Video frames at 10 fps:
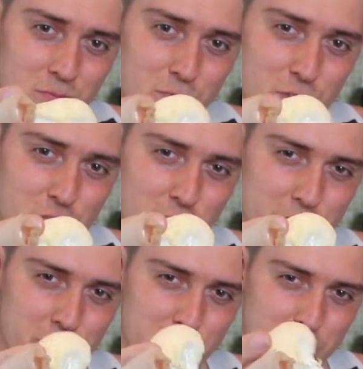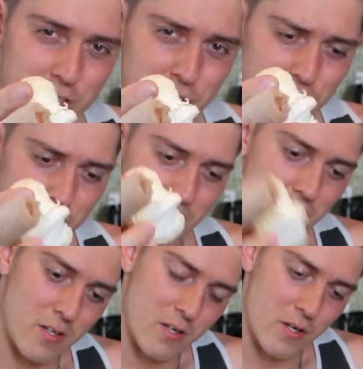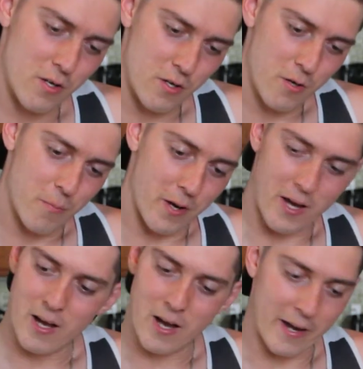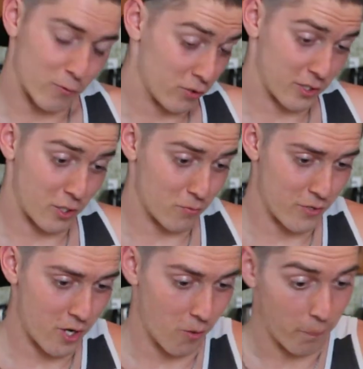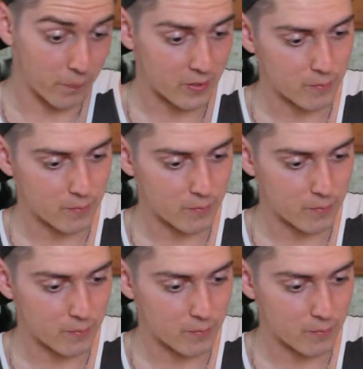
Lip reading: this stuff could be good. But I really don't know.